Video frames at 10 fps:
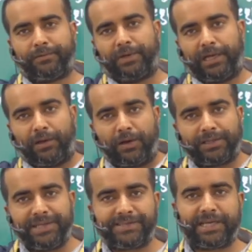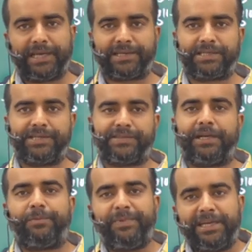along these galaxies,
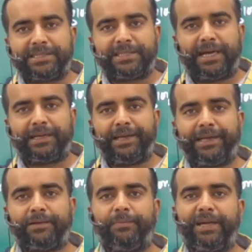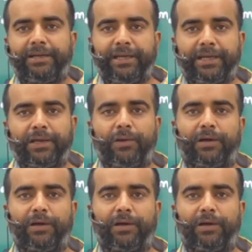it means that it may take a lot